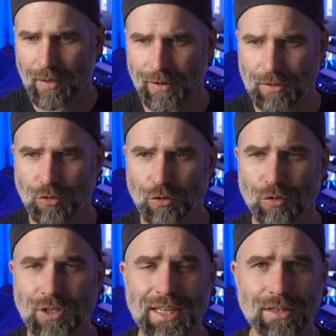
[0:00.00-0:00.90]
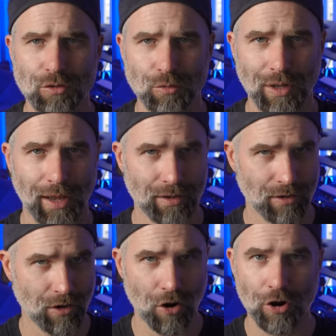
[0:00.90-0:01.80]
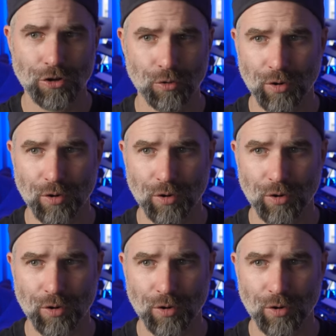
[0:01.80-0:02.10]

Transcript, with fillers: But you need to like learn your